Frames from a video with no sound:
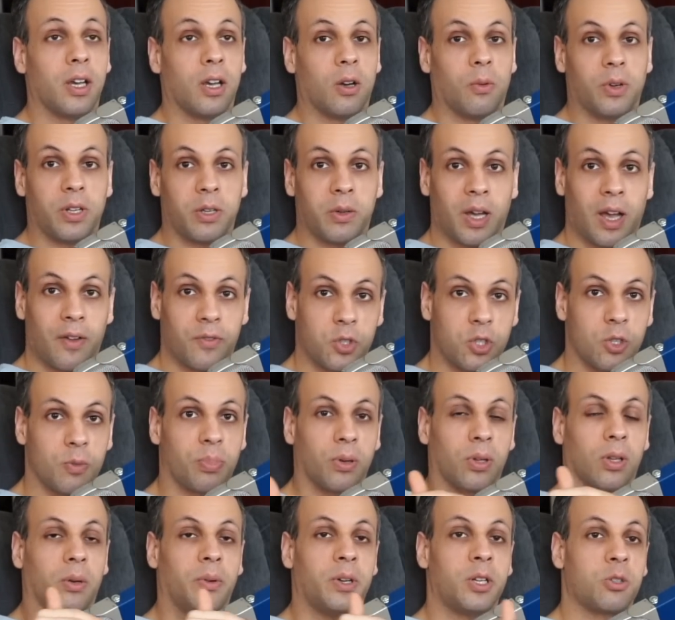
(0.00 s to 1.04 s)
When you have super
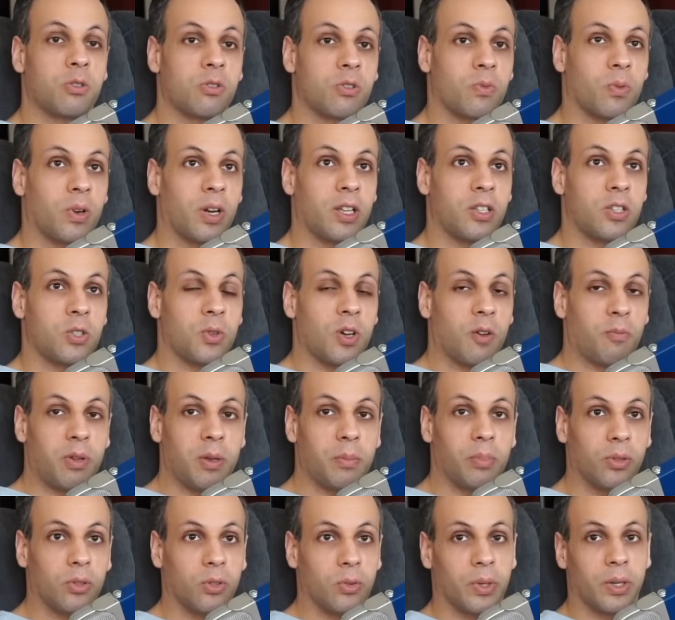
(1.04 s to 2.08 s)
low interest rates, you have
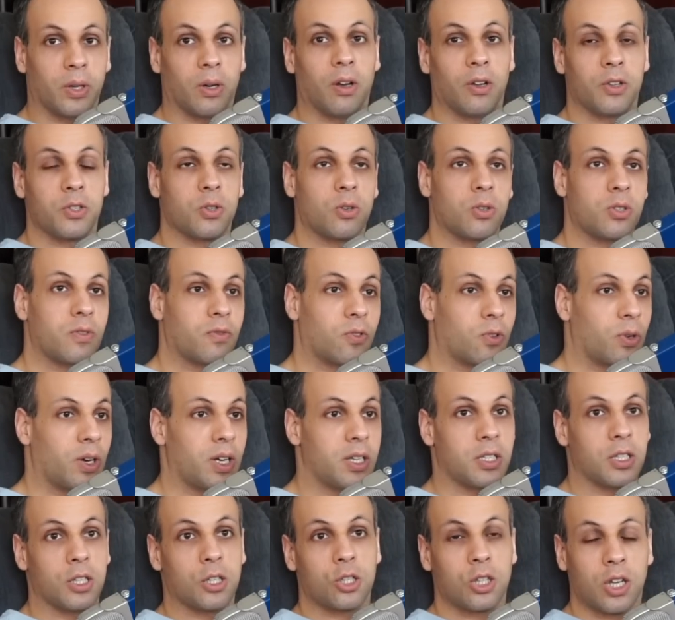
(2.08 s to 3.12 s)
people doing all sorts of
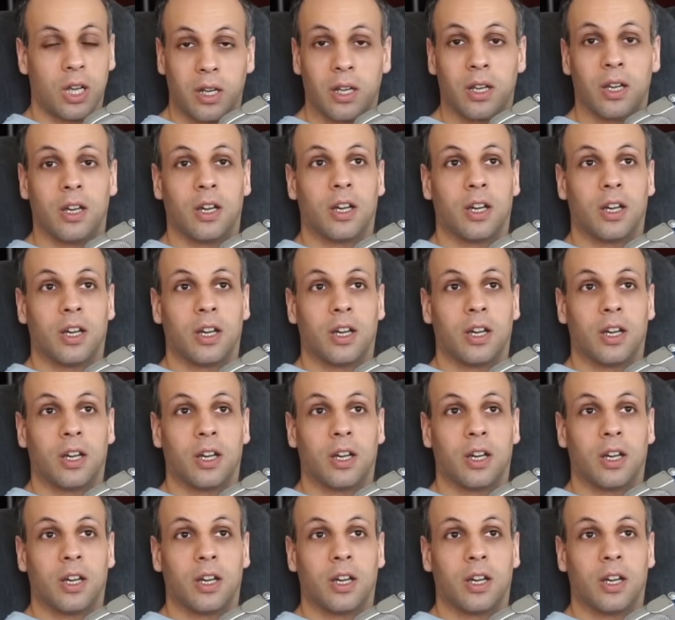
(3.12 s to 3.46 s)
crazy shit.